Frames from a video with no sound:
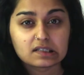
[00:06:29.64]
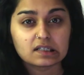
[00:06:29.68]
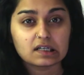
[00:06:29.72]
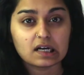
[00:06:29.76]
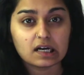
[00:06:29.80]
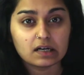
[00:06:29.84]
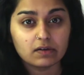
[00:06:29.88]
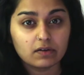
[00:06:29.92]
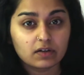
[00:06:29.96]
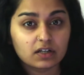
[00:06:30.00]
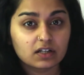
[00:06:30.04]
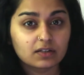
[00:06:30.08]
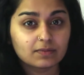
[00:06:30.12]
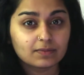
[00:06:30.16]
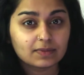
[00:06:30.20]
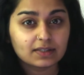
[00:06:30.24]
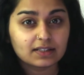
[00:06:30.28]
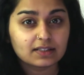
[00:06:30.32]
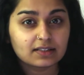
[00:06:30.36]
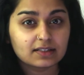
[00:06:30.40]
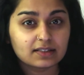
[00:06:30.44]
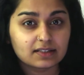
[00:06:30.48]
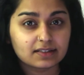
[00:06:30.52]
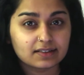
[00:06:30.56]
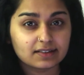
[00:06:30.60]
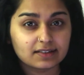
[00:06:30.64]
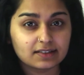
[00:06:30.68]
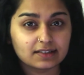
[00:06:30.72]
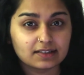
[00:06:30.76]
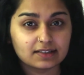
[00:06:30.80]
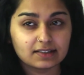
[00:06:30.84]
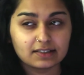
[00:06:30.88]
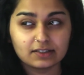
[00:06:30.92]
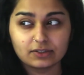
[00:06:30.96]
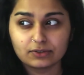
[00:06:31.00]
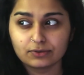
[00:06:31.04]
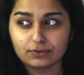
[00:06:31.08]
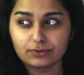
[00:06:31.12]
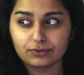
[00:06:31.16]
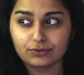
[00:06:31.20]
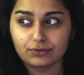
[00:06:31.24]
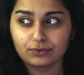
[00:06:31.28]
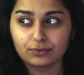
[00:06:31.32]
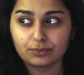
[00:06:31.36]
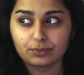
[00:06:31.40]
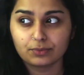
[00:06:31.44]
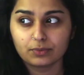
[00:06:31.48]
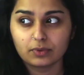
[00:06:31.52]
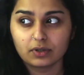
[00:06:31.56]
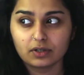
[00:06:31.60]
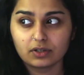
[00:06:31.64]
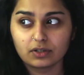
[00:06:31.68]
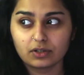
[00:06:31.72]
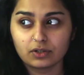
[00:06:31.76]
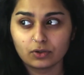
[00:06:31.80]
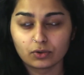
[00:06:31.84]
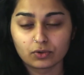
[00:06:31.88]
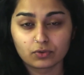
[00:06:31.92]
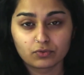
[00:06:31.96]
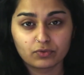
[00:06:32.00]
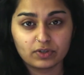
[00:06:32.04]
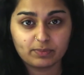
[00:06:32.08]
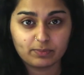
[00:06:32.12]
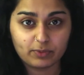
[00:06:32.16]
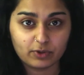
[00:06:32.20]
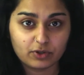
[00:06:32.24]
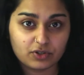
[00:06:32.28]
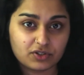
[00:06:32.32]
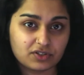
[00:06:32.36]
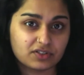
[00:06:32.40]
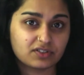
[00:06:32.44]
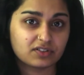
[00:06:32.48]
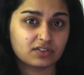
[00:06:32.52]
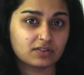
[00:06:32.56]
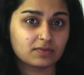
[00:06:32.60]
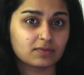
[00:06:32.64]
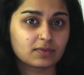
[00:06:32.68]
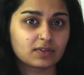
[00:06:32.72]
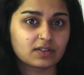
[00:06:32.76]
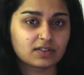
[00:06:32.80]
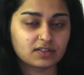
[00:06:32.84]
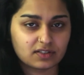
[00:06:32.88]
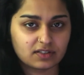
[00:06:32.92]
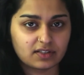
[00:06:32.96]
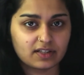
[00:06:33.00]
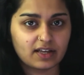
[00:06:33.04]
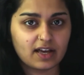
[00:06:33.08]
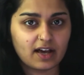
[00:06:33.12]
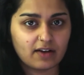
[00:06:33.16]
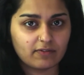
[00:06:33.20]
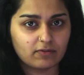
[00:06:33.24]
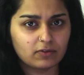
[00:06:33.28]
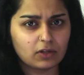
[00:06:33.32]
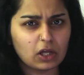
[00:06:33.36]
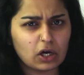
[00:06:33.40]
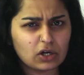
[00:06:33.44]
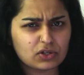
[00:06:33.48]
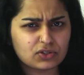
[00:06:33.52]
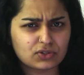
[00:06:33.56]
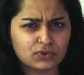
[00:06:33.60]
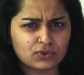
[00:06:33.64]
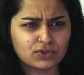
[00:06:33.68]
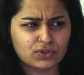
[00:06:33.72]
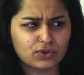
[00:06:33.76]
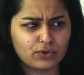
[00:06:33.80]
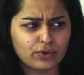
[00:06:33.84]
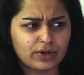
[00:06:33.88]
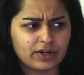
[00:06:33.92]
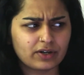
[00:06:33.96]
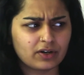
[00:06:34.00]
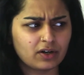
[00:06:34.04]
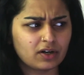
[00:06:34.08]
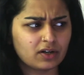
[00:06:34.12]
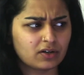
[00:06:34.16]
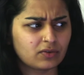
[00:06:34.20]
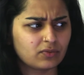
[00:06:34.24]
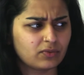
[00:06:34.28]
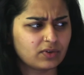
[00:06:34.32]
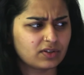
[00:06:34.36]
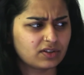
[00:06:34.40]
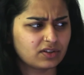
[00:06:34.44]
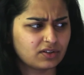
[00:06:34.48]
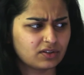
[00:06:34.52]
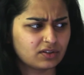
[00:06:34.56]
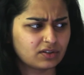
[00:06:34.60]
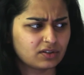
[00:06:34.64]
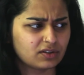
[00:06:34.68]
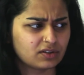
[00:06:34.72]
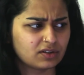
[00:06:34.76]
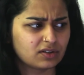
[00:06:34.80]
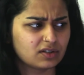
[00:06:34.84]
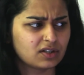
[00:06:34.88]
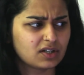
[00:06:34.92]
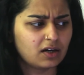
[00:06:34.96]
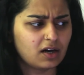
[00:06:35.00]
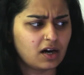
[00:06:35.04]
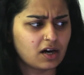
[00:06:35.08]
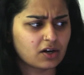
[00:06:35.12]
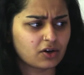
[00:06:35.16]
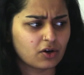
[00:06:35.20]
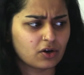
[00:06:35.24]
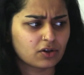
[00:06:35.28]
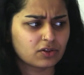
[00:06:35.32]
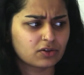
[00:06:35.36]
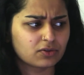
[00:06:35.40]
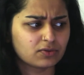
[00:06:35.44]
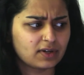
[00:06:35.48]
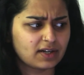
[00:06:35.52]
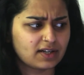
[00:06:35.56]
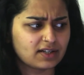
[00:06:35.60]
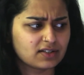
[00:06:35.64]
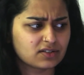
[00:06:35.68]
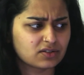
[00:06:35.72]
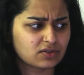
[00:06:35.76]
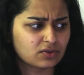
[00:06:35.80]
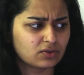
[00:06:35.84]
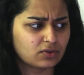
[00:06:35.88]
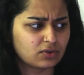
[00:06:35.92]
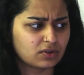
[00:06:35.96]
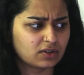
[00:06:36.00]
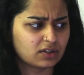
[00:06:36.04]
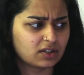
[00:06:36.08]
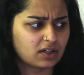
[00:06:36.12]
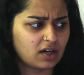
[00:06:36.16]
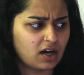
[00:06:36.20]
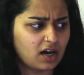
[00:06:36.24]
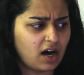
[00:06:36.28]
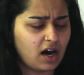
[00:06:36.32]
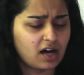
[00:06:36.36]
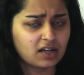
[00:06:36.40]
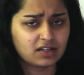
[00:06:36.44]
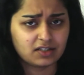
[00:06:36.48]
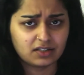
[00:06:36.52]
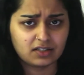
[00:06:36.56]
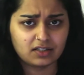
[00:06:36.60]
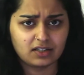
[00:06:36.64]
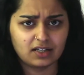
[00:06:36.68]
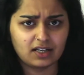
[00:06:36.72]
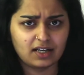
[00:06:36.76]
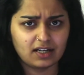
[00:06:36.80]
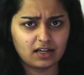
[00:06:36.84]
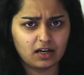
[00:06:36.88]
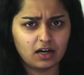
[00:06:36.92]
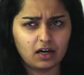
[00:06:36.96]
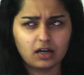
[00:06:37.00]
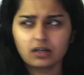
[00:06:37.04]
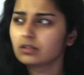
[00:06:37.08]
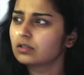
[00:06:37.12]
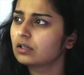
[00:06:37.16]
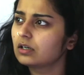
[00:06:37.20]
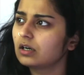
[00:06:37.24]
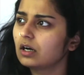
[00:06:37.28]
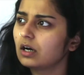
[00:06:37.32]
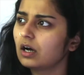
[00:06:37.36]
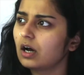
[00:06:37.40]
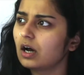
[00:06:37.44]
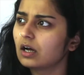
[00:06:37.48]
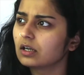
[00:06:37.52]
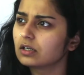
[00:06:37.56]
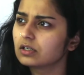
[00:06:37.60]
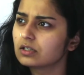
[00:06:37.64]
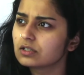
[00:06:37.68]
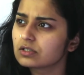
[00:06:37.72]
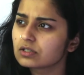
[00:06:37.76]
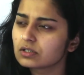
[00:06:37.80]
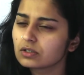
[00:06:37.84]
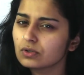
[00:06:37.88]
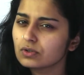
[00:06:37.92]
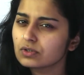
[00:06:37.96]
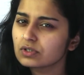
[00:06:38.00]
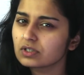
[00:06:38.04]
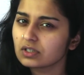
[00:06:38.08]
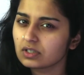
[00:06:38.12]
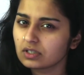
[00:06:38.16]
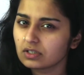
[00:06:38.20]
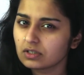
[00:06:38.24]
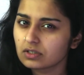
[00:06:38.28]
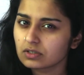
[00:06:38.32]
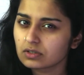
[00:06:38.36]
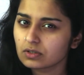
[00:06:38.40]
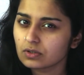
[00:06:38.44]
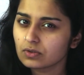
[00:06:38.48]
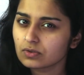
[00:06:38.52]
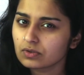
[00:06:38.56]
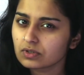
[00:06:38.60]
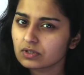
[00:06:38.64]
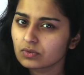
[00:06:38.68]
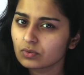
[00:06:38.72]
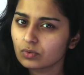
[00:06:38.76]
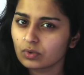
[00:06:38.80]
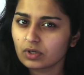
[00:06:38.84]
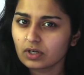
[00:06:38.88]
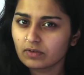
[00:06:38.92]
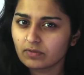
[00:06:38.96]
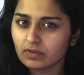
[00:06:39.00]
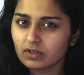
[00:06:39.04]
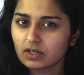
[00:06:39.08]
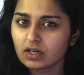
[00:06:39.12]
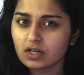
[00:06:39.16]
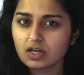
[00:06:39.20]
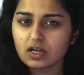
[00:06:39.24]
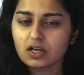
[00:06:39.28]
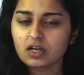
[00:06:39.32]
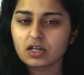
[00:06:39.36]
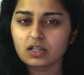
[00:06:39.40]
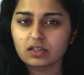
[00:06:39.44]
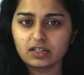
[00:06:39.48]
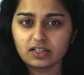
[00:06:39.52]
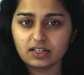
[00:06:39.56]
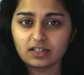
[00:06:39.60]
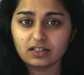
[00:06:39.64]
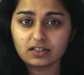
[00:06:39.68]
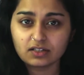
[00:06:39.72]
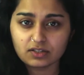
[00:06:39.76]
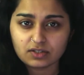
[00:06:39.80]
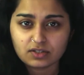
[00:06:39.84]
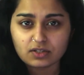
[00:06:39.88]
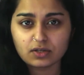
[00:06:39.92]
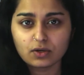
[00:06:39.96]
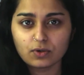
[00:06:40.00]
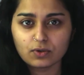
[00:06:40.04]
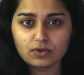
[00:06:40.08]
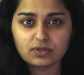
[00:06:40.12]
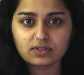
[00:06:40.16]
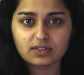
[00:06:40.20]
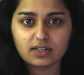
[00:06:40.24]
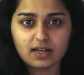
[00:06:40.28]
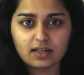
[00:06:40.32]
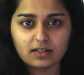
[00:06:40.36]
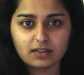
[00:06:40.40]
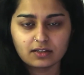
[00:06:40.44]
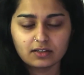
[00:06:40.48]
I recommend that you don't repurchase them, because they have lawsuits going on with unauthorized or indisclosed, whatever. They didn't disclose that